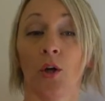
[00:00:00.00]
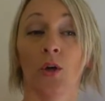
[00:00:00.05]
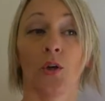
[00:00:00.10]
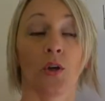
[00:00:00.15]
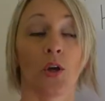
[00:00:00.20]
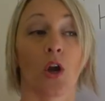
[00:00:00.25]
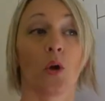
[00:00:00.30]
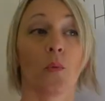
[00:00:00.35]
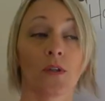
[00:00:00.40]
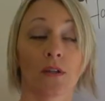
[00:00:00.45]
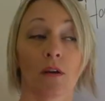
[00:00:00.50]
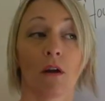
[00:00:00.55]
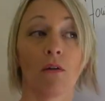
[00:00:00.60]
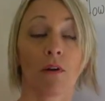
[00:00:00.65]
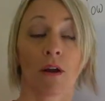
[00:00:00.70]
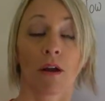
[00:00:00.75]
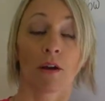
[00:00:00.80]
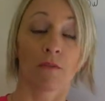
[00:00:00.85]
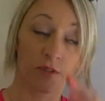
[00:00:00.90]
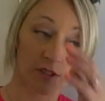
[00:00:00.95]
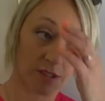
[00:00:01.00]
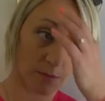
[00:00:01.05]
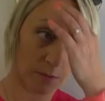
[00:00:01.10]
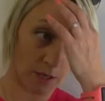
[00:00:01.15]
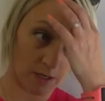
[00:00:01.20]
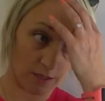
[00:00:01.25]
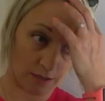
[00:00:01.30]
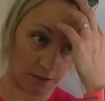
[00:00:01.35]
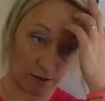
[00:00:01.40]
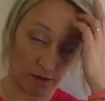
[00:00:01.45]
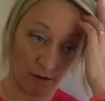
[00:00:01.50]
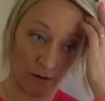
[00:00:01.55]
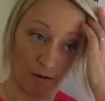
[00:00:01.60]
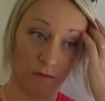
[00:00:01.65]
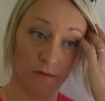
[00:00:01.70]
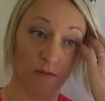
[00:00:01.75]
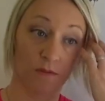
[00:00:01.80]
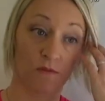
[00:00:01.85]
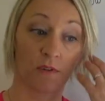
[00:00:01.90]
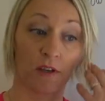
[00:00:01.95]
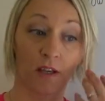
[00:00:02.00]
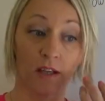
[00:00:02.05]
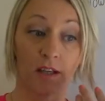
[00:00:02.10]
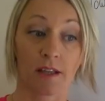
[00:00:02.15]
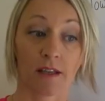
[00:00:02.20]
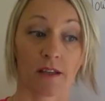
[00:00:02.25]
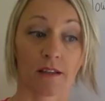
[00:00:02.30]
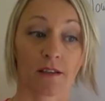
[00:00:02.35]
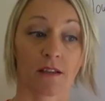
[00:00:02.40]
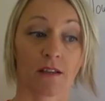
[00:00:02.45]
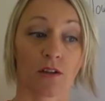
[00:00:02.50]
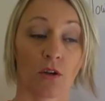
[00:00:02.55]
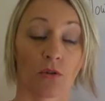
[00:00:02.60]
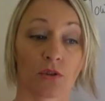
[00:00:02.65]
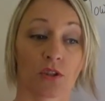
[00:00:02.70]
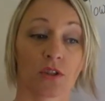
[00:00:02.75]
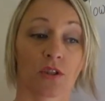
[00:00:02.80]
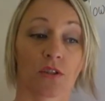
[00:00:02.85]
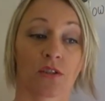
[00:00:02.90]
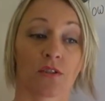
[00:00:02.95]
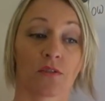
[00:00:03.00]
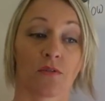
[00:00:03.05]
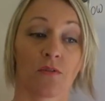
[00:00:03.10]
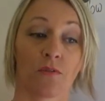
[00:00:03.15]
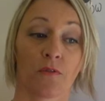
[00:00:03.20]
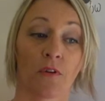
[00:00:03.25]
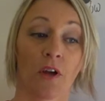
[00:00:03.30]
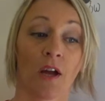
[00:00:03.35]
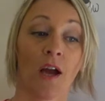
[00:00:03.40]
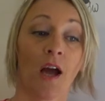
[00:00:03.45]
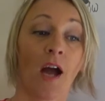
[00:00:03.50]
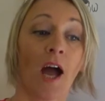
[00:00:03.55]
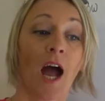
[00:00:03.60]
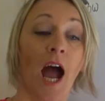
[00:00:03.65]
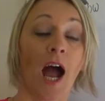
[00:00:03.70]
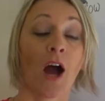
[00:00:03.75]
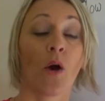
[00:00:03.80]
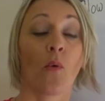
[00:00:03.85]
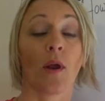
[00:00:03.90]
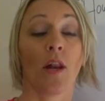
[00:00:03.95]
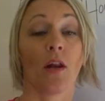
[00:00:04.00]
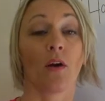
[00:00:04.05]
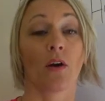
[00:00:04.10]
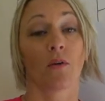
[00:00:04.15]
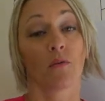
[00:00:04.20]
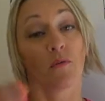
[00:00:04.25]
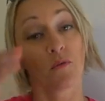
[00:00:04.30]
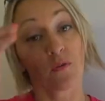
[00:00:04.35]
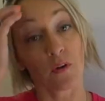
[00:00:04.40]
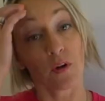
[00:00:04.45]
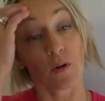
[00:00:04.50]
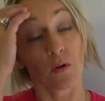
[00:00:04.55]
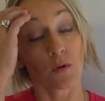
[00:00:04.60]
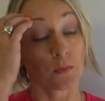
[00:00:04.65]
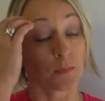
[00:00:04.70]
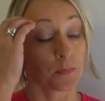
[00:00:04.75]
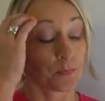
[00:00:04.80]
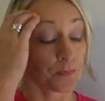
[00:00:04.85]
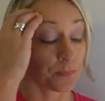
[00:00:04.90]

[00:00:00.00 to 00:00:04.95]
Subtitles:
You know, we don't have to spend our lives feeling conscious of how we look and feel.